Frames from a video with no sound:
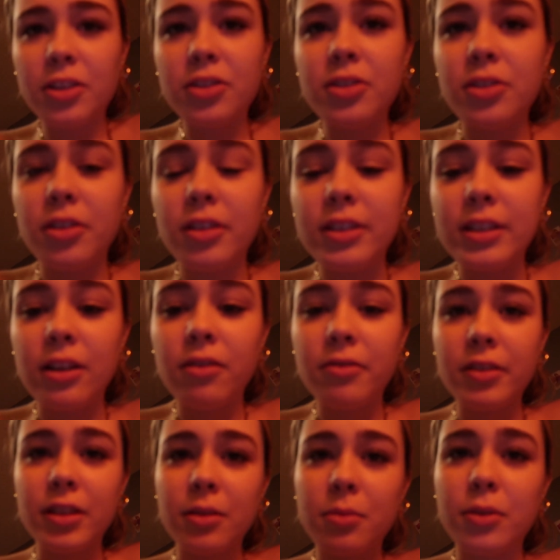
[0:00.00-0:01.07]
You saw his
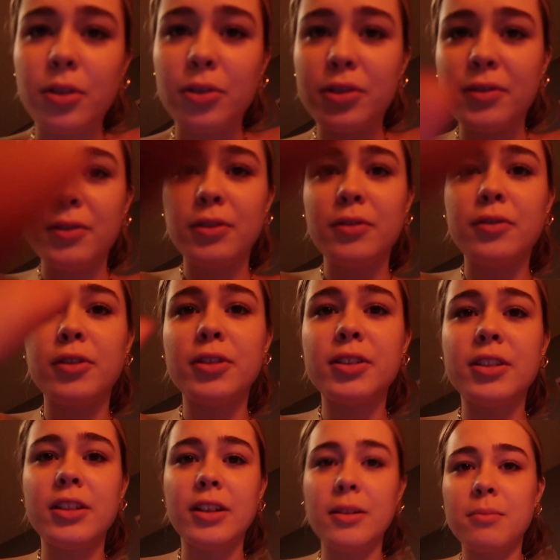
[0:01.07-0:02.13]
outfit up close for the
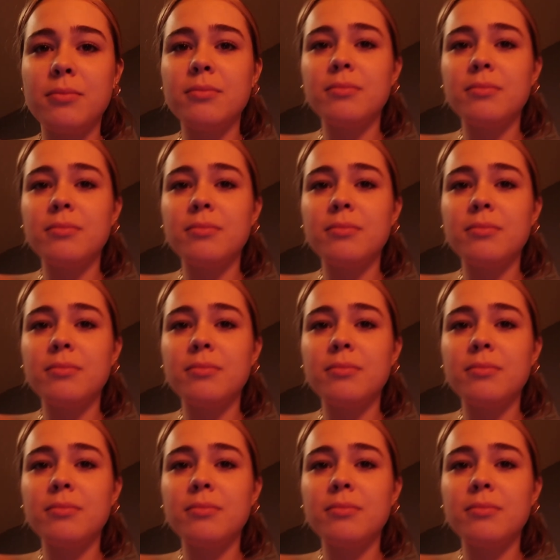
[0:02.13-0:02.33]
first time.